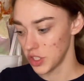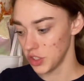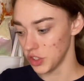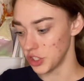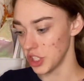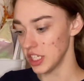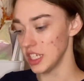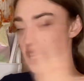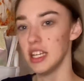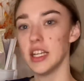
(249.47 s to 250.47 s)
she
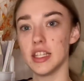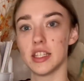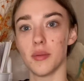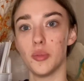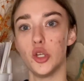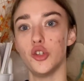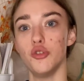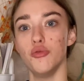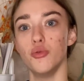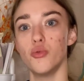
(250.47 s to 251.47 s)
needed somebody
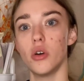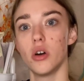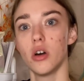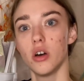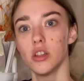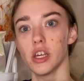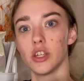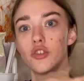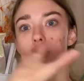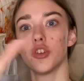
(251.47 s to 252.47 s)
to,
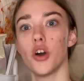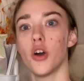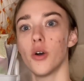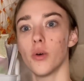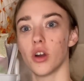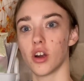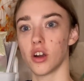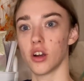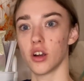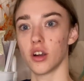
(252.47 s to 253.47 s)
like, show
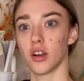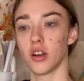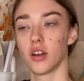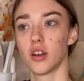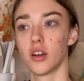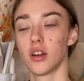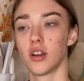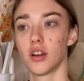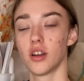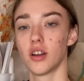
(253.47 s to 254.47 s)
her
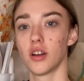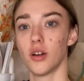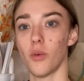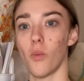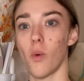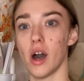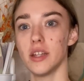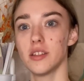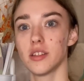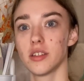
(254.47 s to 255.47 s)

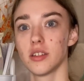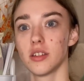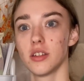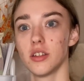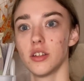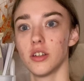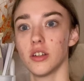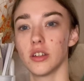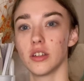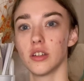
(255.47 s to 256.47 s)
what
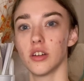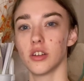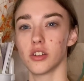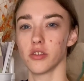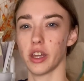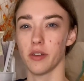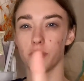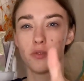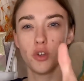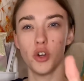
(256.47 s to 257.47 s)
her
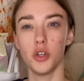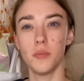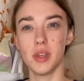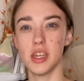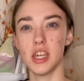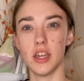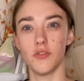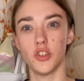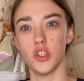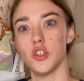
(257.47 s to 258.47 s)
life could be
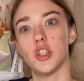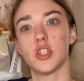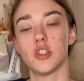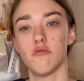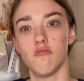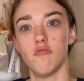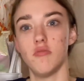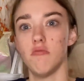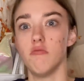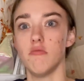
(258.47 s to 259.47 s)
if she just
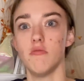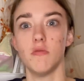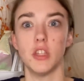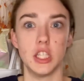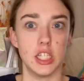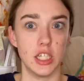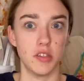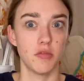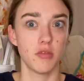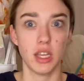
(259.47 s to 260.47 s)

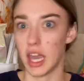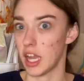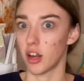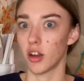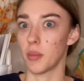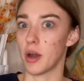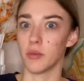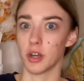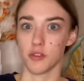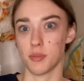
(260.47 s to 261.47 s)
didn't care about
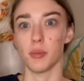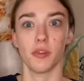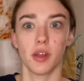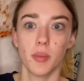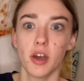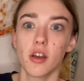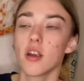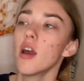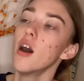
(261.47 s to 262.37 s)
what other people think about her,